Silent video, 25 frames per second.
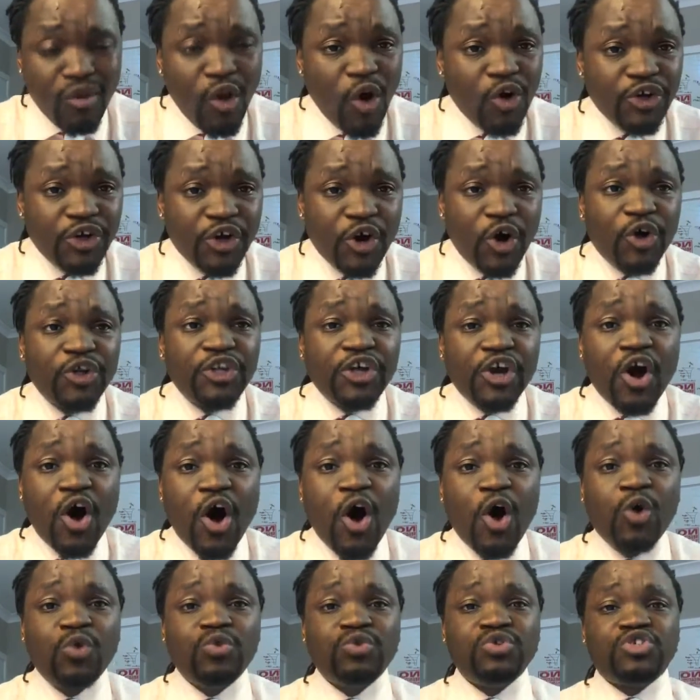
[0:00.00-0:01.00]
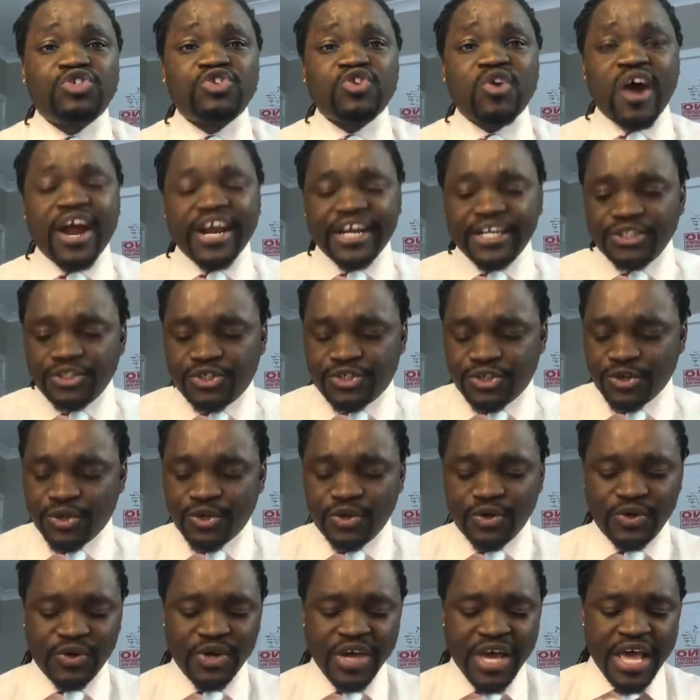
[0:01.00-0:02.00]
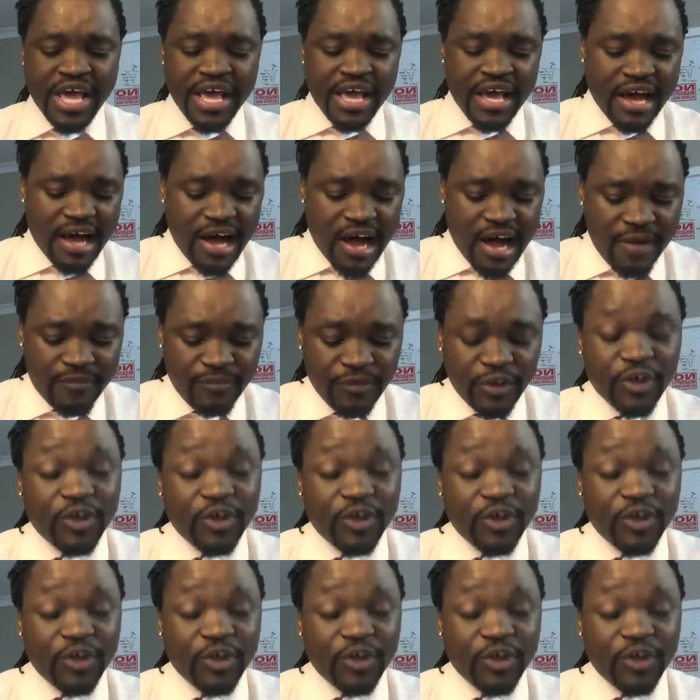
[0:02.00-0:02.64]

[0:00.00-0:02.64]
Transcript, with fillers: on your on your own trying to um,